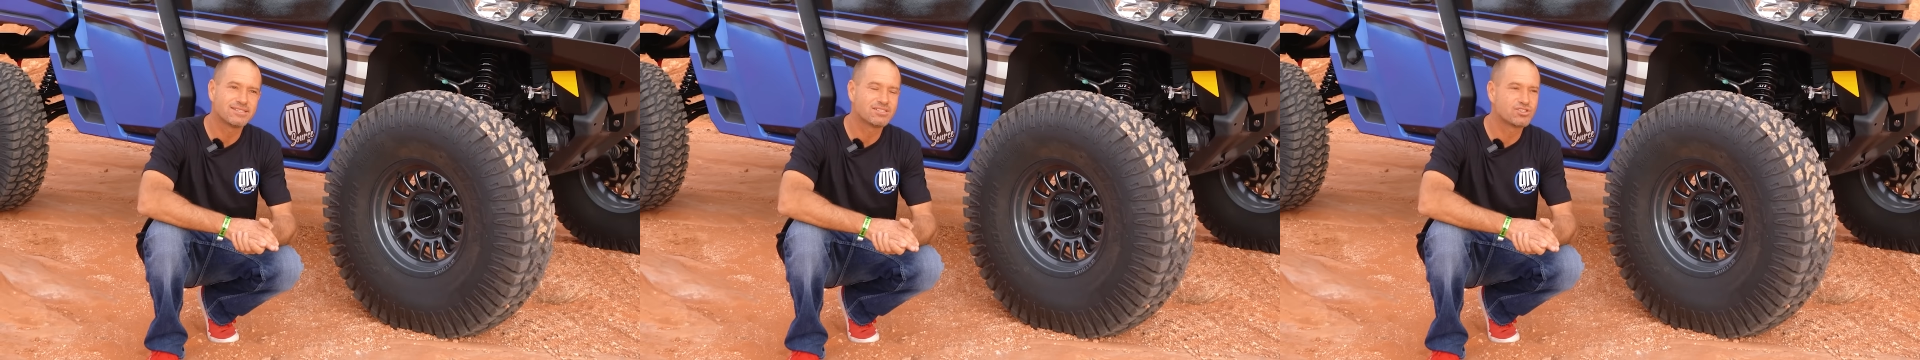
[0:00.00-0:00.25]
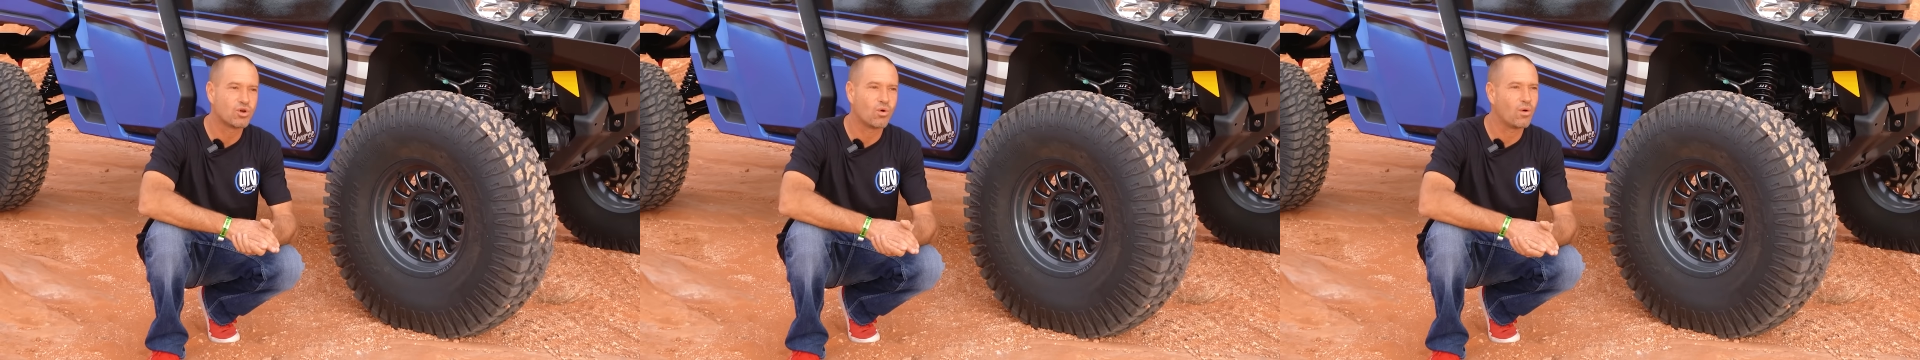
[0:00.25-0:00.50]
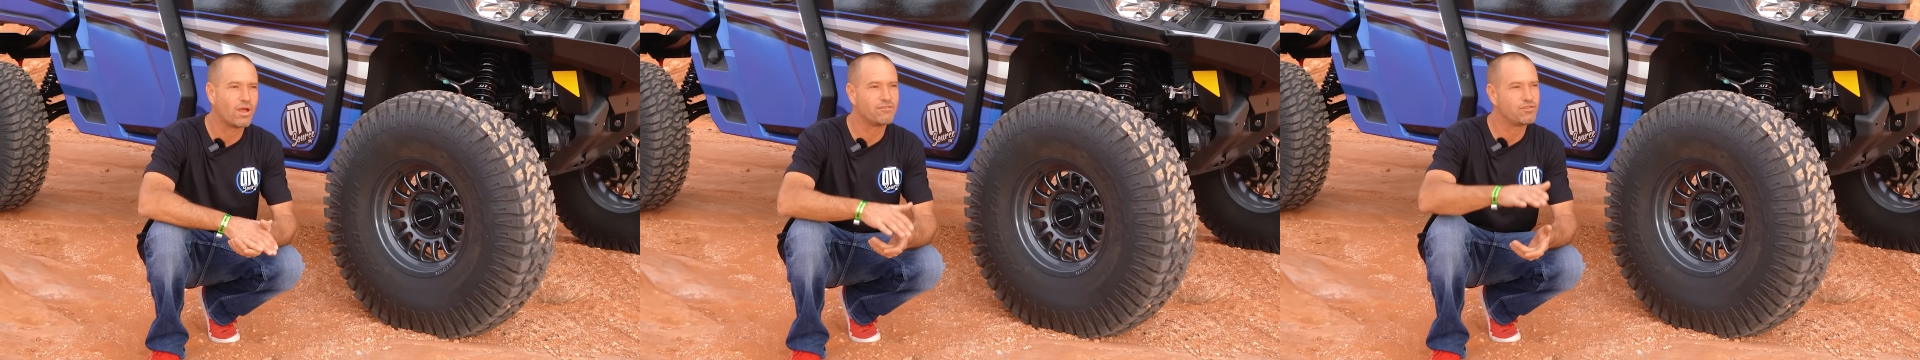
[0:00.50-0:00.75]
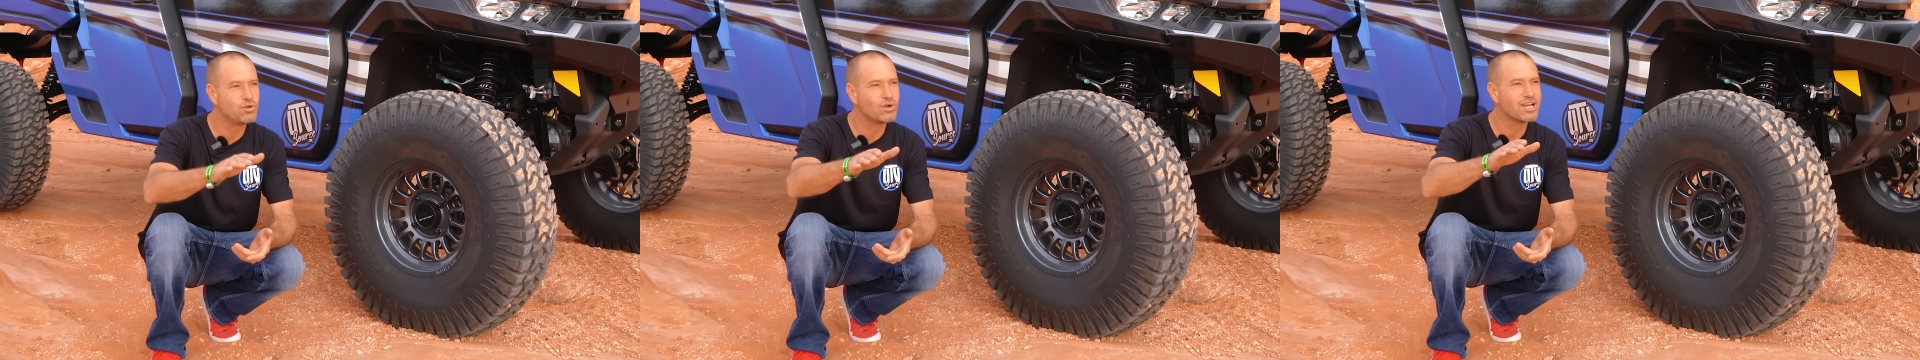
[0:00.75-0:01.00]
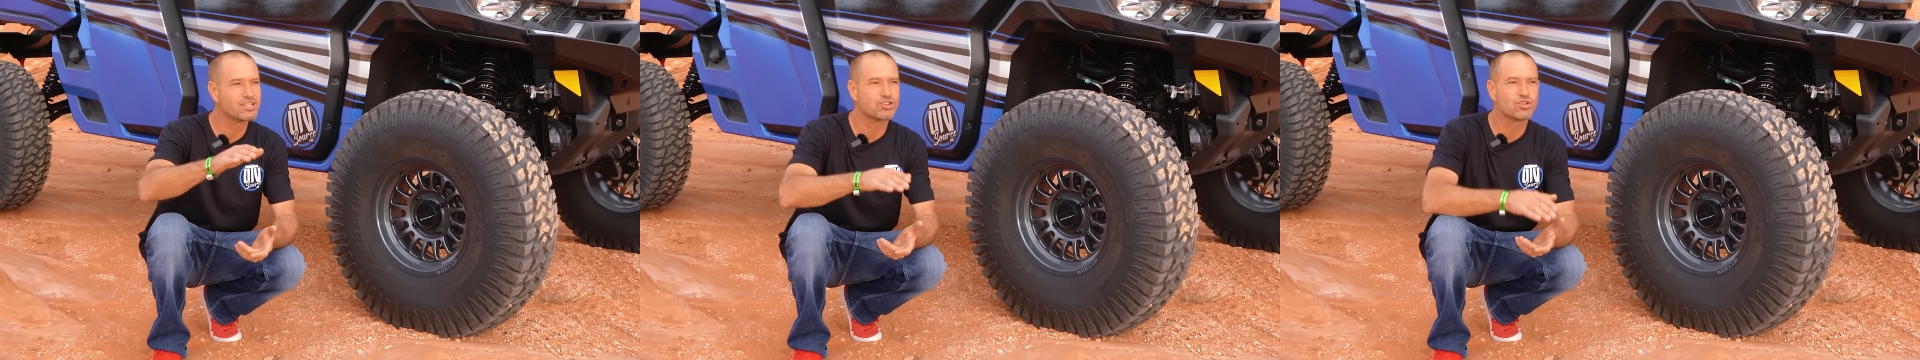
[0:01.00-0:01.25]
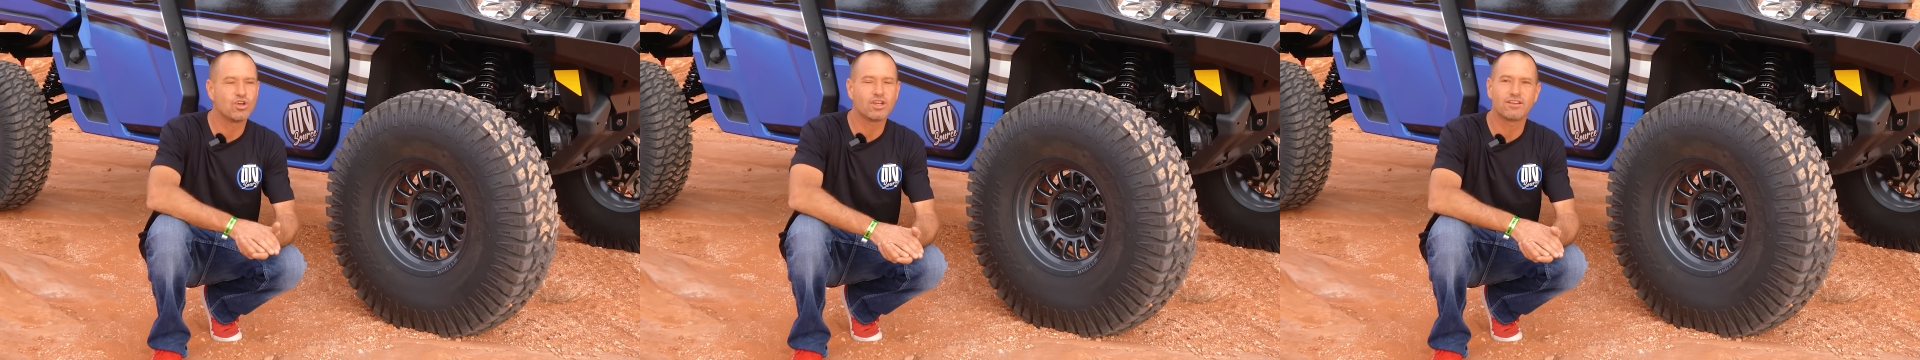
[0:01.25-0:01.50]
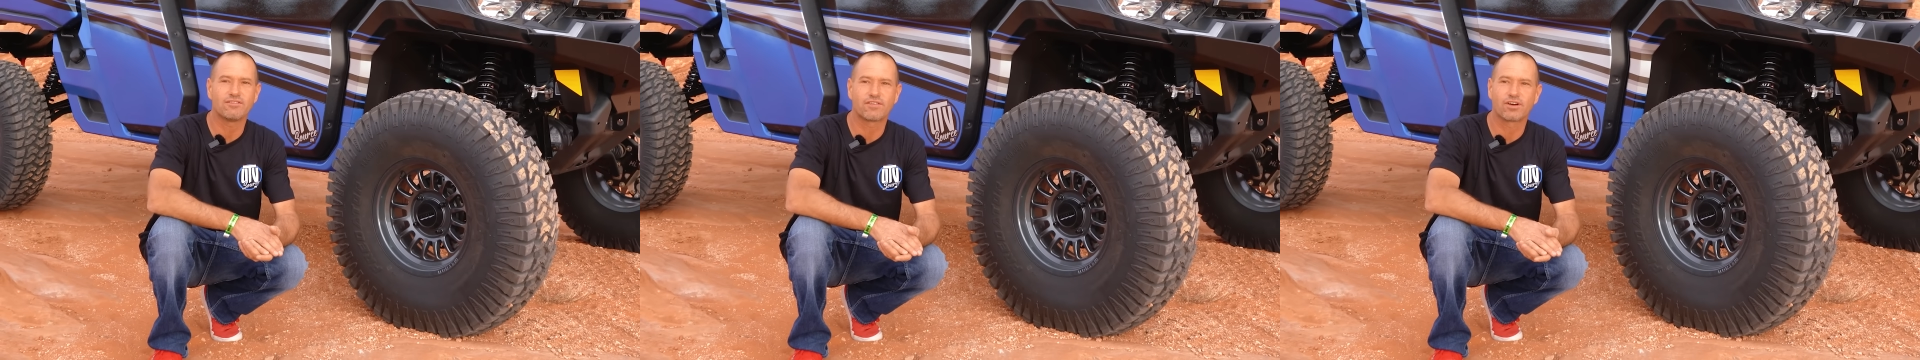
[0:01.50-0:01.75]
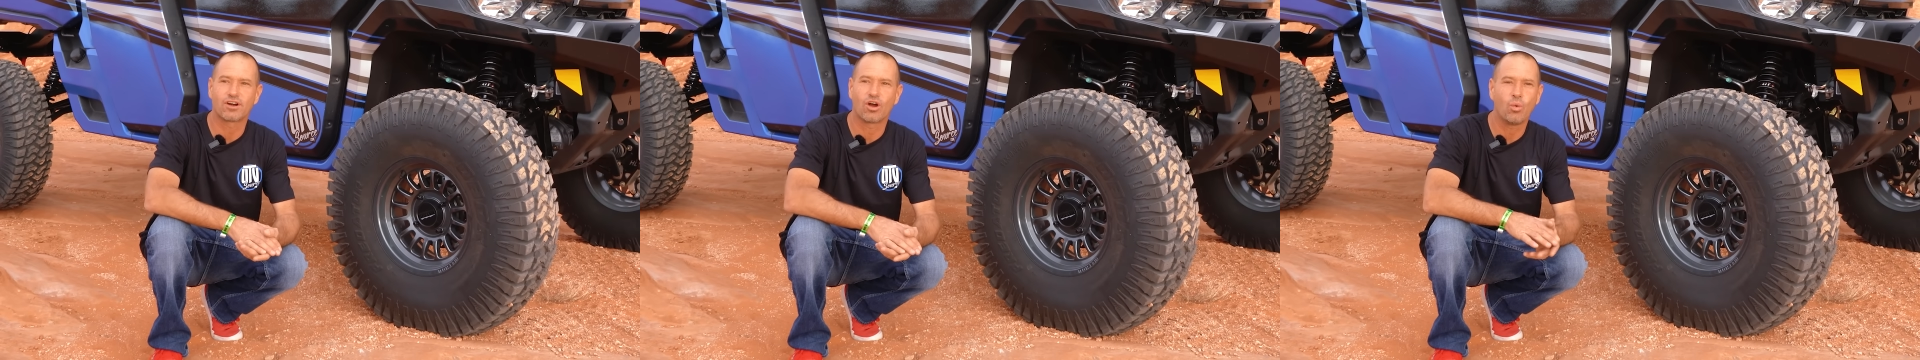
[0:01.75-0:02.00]
So if you guys are looking
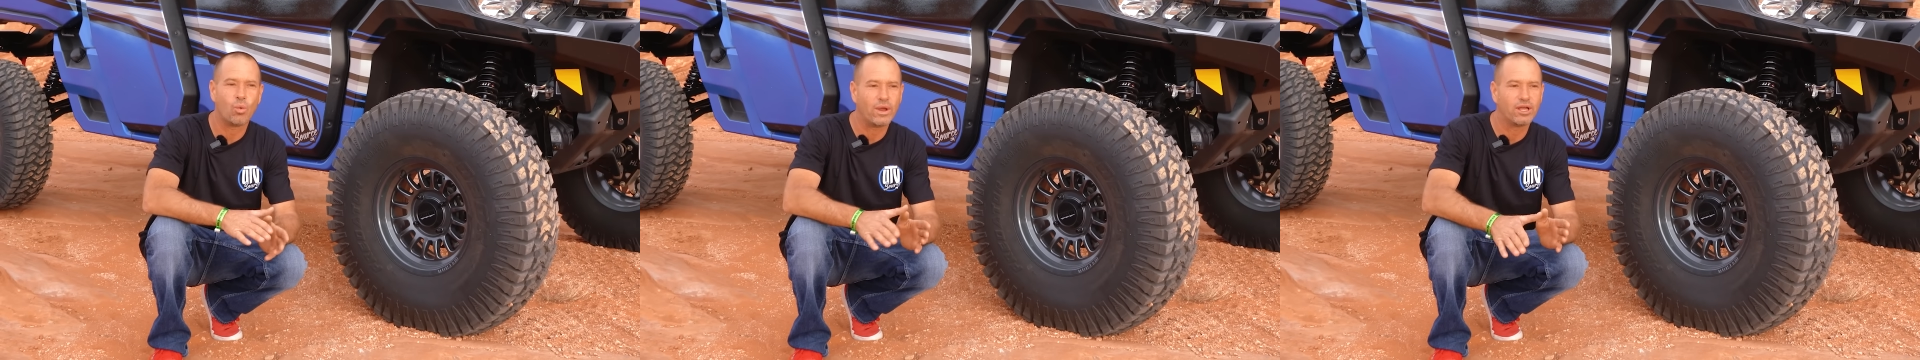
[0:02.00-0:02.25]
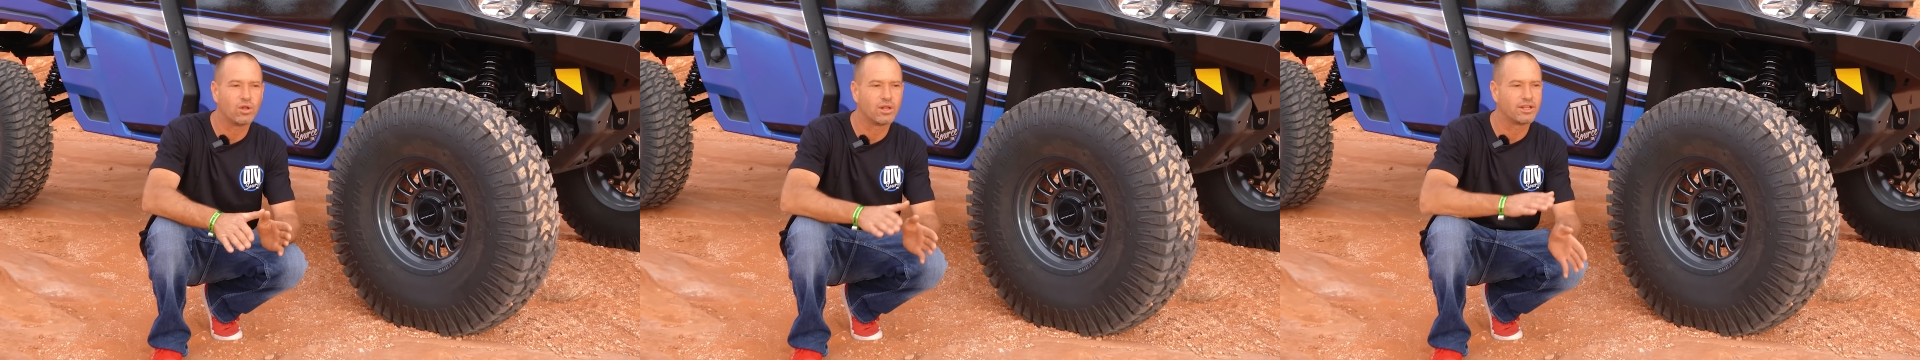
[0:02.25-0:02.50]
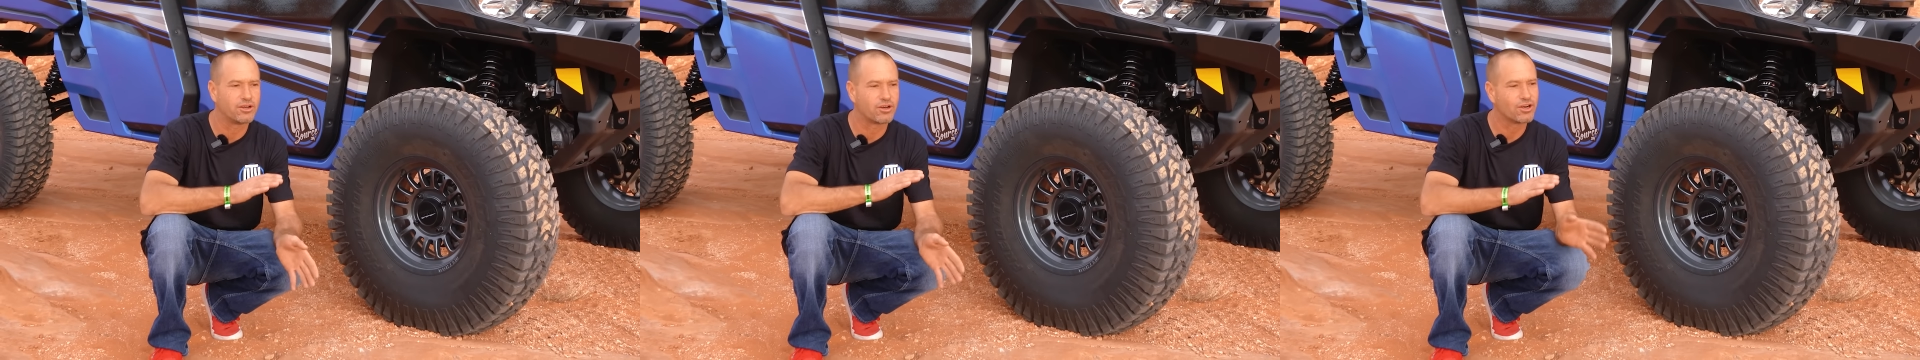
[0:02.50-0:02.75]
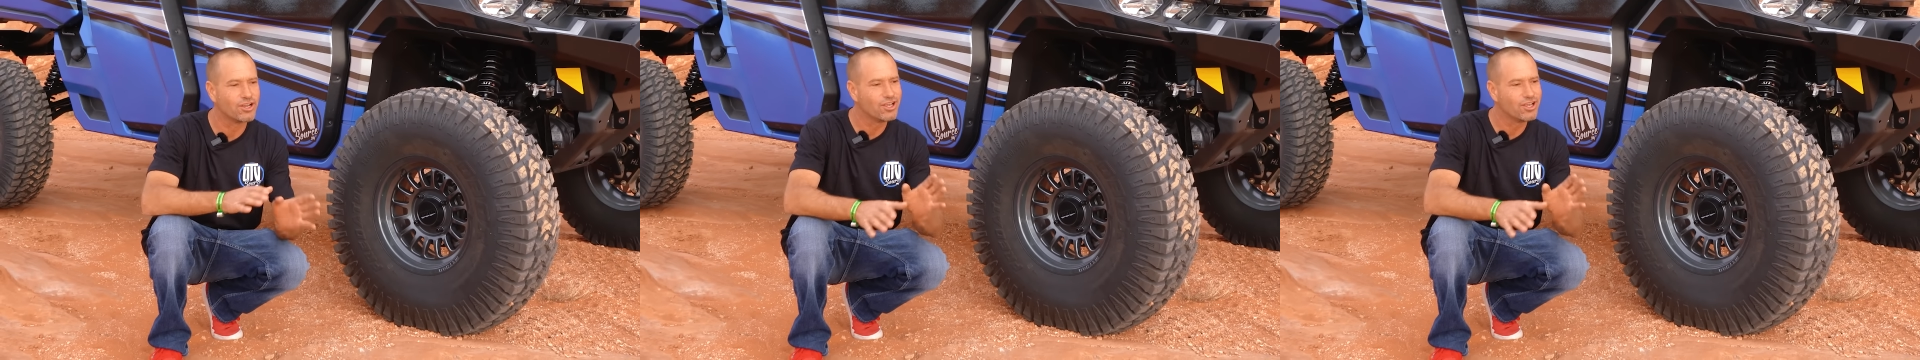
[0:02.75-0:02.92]
for a wheel and you're